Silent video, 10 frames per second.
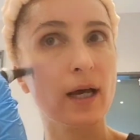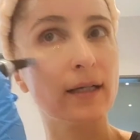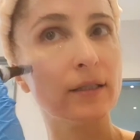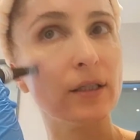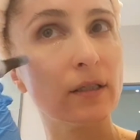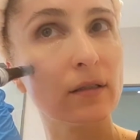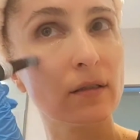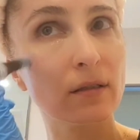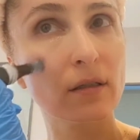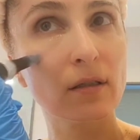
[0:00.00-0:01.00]
Acne
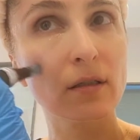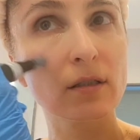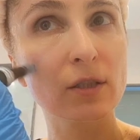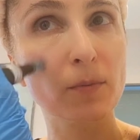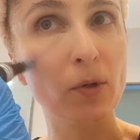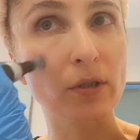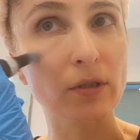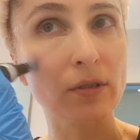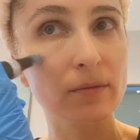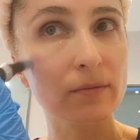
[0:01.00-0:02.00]

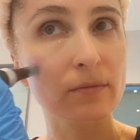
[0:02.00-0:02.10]
spots.